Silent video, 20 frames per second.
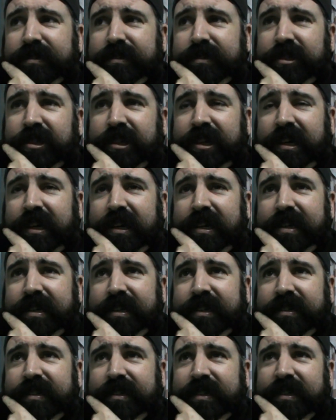
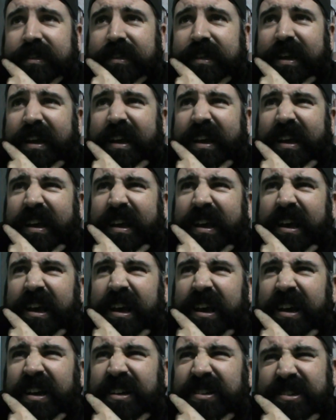Jakarta.
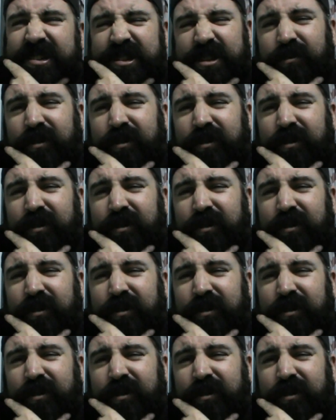Just the